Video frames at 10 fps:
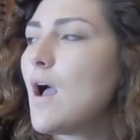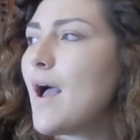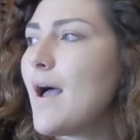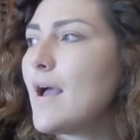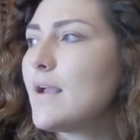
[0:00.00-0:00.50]

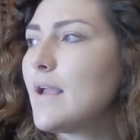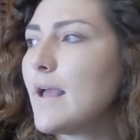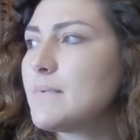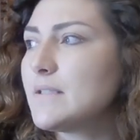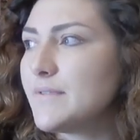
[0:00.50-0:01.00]
I
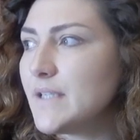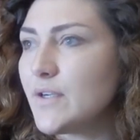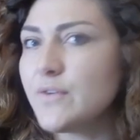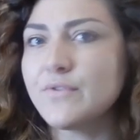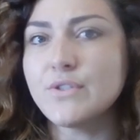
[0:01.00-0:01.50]
had been living
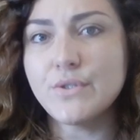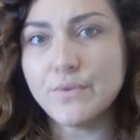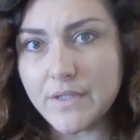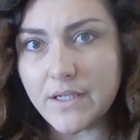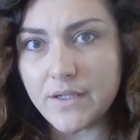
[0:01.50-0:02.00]
here for
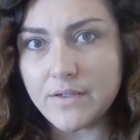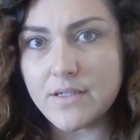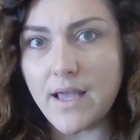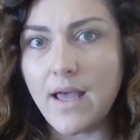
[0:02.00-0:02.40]
2 years,